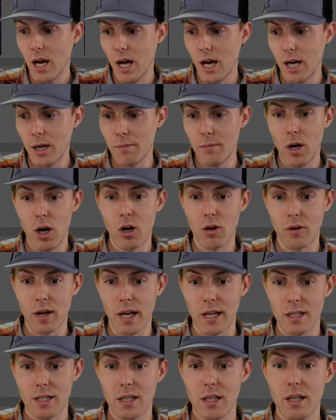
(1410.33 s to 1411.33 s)
All
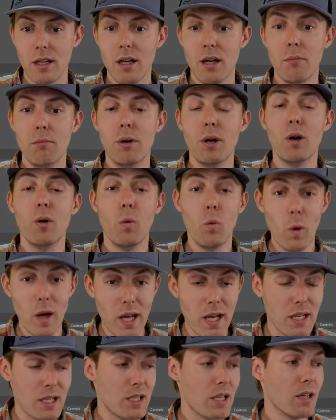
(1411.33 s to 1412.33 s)
right, but
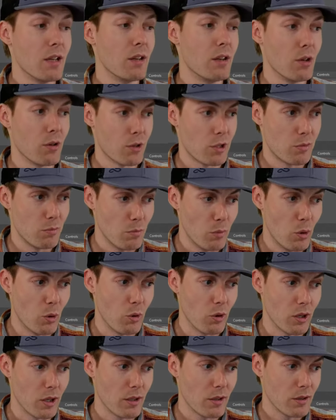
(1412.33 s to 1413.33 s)
wait, there's
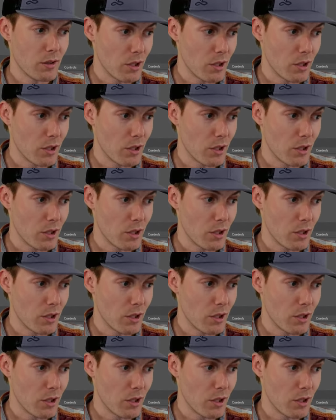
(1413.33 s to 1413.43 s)
more.